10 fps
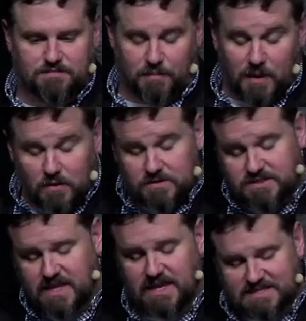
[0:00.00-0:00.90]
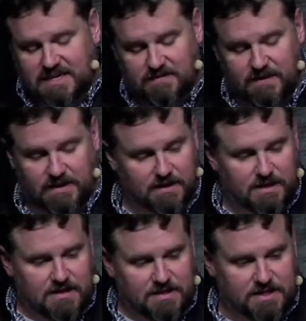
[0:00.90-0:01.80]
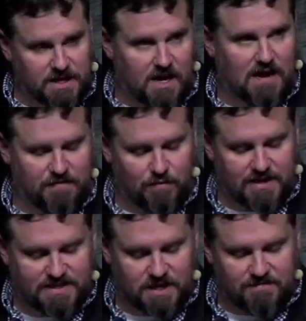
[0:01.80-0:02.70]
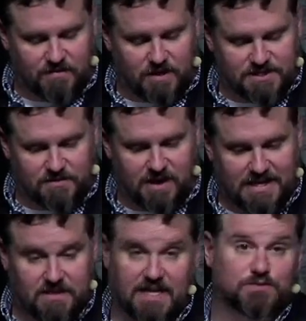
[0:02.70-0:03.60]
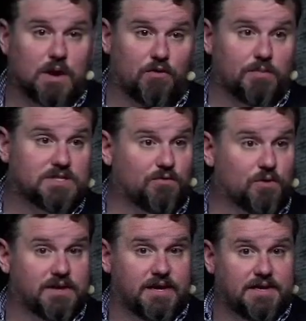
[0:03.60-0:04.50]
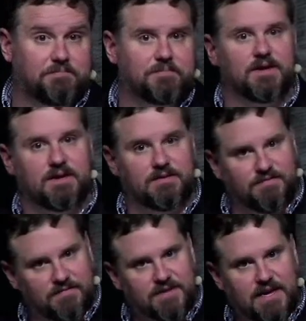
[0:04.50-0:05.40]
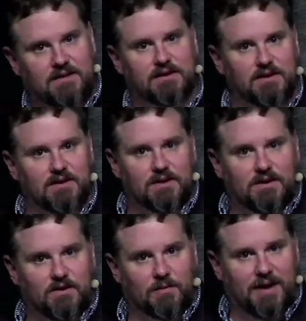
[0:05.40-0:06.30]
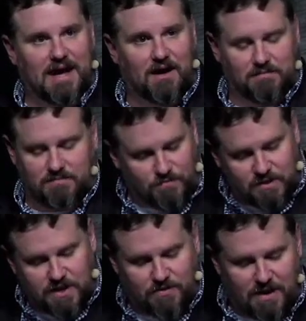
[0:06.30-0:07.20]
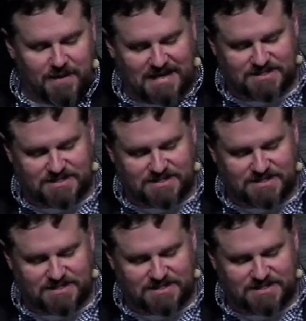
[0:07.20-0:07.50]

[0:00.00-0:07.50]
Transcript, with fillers: promotes thanksgiving to God for what he's done for us in Christ. And that's what Romans 14 and 15 are about. Really great